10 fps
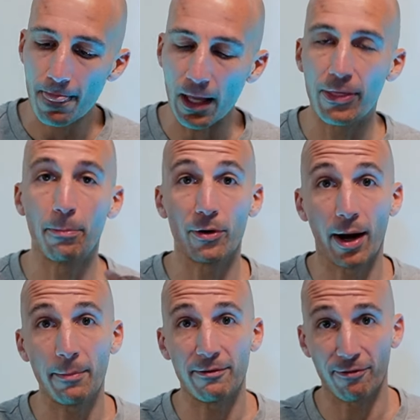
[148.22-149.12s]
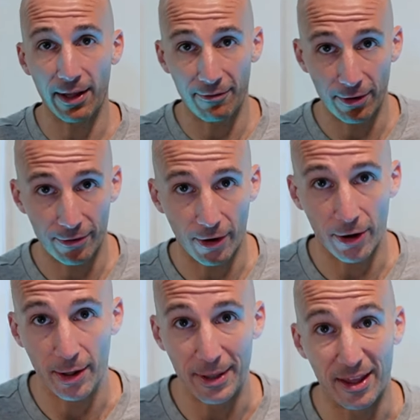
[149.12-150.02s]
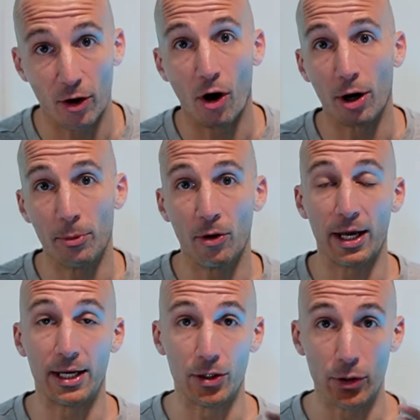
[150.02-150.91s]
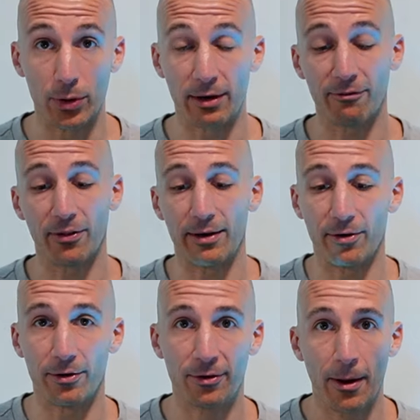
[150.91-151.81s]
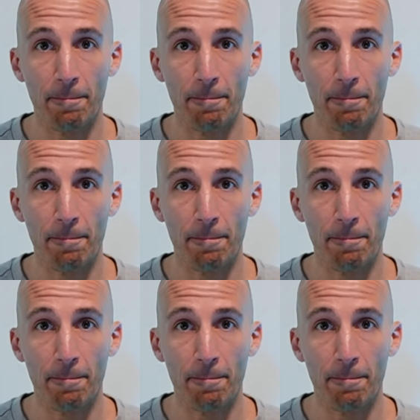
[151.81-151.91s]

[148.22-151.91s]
the predominant flavors are going to be the caramel and nougat flavors,